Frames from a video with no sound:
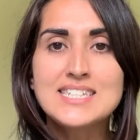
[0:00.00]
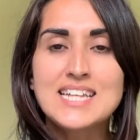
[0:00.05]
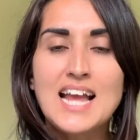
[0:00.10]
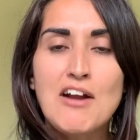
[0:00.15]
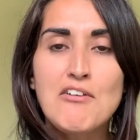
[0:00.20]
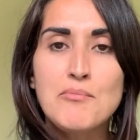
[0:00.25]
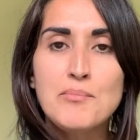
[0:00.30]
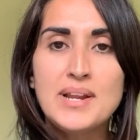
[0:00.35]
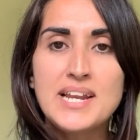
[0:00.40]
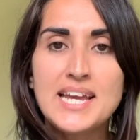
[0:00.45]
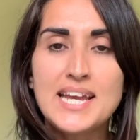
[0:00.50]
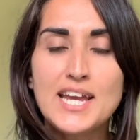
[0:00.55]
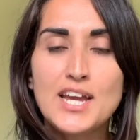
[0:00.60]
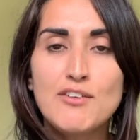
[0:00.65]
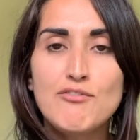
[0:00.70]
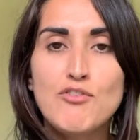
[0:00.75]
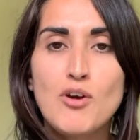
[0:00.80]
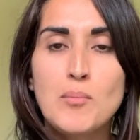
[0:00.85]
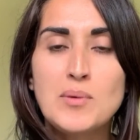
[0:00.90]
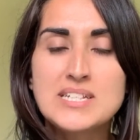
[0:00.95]
Karen Miller here
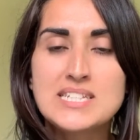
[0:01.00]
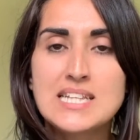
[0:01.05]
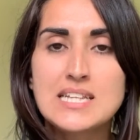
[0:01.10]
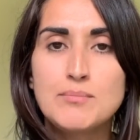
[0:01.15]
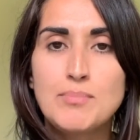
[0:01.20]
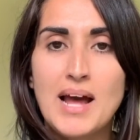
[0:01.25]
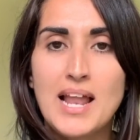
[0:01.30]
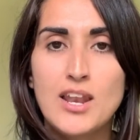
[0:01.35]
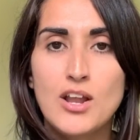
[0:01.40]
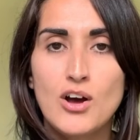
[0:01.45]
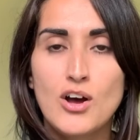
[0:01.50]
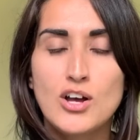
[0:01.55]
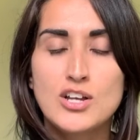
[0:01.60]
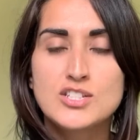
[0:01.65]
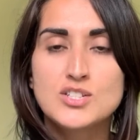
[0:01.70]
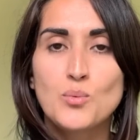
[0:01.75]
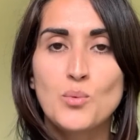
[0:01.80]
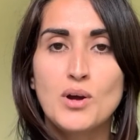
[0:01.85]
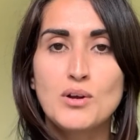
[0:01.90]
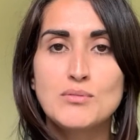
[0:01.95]
from Asleep at
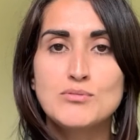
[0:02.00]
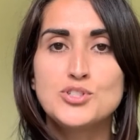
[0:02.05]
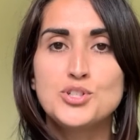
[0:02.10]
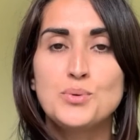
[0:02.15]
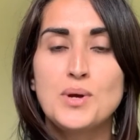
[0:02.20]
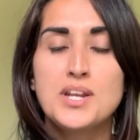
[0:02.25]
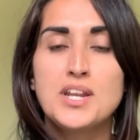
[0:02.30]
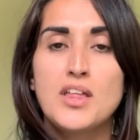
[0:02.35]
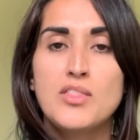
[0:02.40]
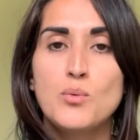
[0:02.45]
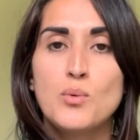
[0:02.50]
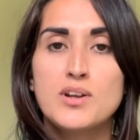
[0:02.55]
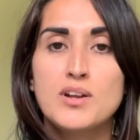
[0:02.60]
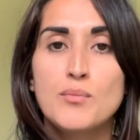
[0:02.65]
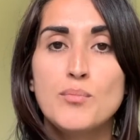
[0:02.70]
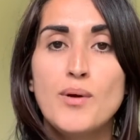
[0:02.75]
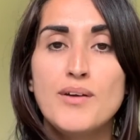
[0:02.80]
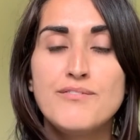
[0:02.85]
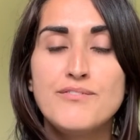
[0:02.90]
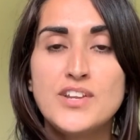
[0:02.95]
Last. Welcome to another one
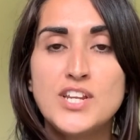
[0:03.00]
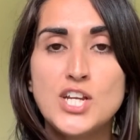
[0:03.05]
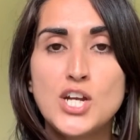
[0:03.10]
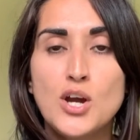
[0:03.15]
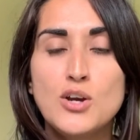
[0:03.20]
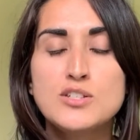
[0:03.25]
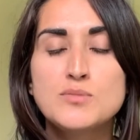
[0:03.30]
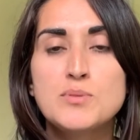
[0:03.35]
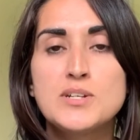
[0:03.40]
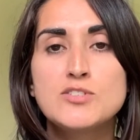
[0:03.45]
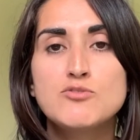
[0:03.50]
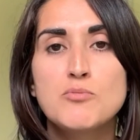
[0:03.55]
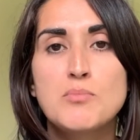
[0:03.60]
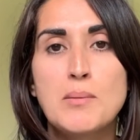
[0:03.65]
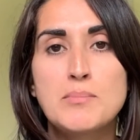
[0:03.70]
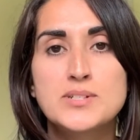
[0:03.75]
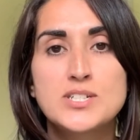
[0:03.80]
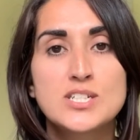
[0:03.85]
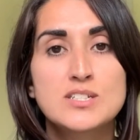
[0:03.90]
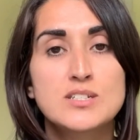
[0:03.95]
of my videos. Please
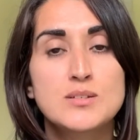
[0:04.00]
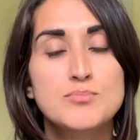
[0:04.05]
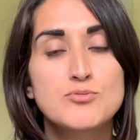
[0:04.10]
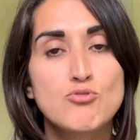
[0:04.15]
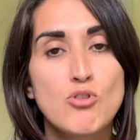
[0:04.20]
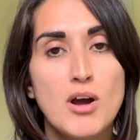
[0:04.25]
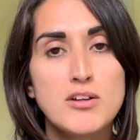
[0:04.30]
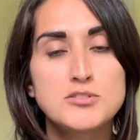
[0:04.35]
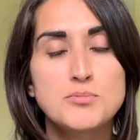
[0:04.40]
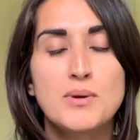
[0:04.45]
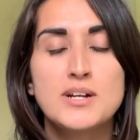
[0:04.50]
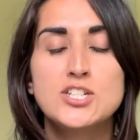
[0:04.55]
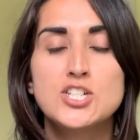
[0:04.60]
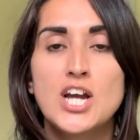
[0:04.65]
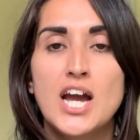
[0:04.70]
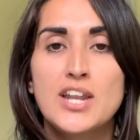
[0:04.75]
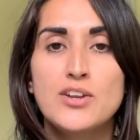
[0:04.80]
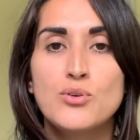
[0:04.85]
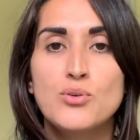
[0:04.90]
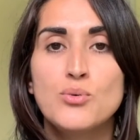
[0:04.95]
remember to subscribe to my
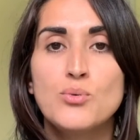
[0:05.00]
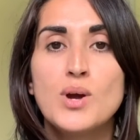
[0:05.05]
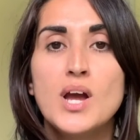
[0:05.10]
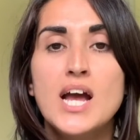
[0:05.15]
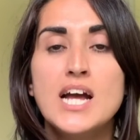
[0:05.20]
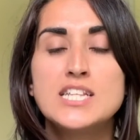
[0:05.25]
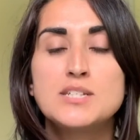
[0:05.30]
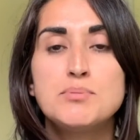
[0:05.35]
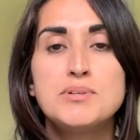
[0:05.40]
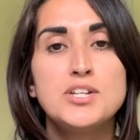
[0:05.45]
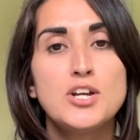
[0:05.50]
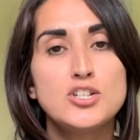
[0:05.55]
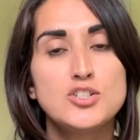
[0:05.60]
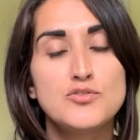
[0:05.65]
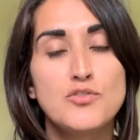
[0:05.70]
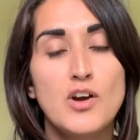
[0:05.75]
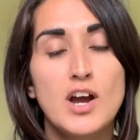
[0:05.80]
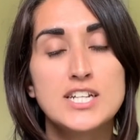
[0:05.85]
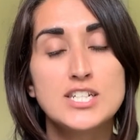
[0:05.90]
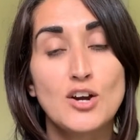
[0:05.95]
channel to be
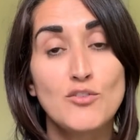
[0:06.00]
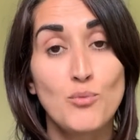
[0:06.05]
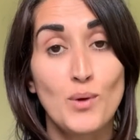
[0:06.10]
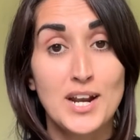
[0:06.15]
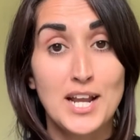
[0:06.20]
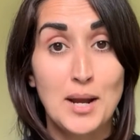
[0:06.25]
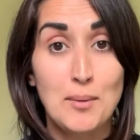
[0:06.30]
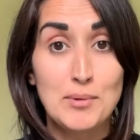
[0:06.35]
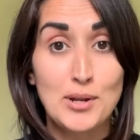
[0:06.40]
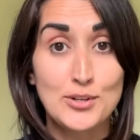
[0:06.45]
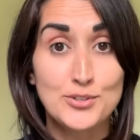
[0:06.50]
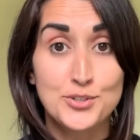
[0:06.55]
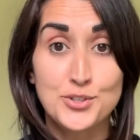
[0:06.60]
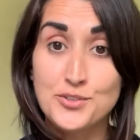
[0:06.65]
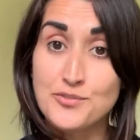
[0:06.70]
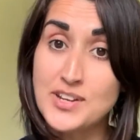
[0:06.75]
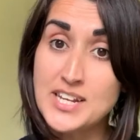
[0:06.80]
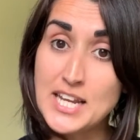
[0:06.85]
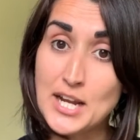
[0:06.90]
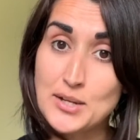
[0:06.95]
notified of when I upload
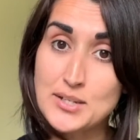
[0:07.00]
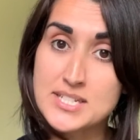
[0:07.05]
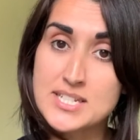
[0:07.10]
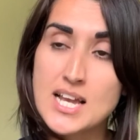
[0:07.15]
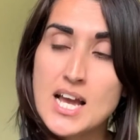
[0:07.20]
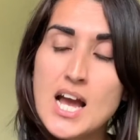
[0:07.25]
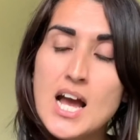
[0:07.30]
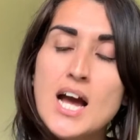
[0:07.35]
new videos.